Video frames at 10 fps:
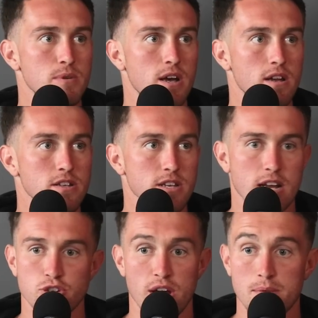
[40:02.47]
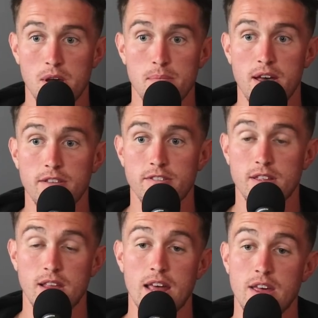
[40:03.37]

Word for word: to be mm -hmm. honest. Like I tried my best, and